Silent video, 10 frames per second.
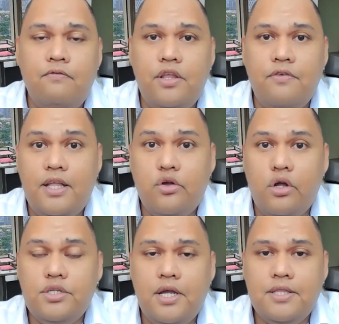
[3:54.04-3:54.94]
even if that
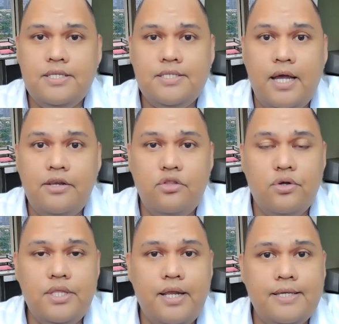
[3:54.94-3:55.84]
contract is signed and
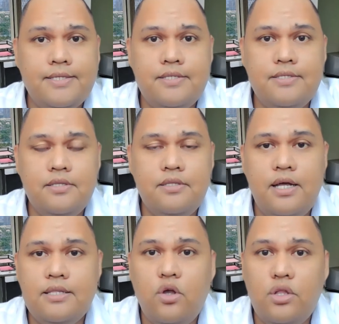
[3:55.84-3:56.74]
notarized,
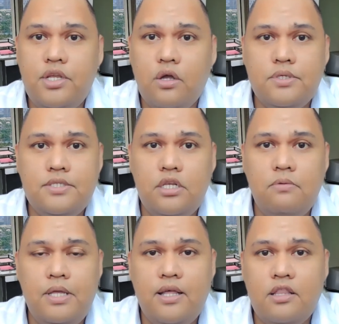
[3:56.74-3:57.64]
that contract will
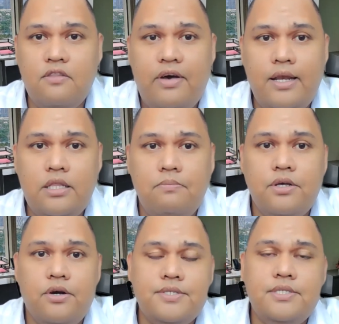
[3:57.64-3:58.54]
still be not valid,
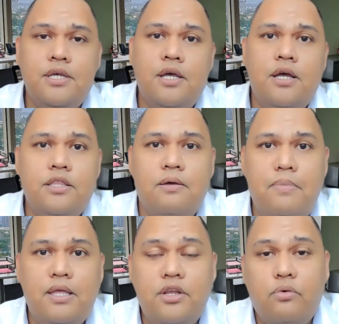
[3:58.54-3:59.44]
because the
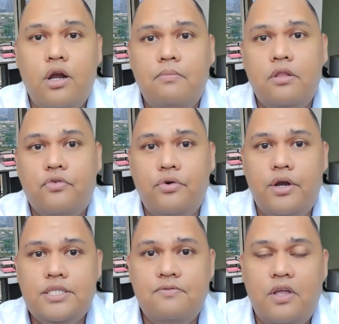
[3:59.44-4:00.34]
main requirement
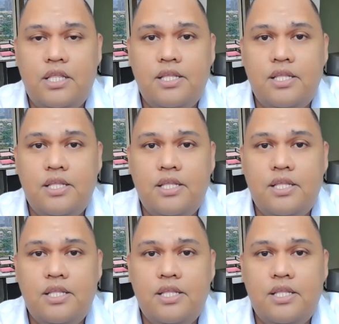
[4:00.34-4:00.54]
for its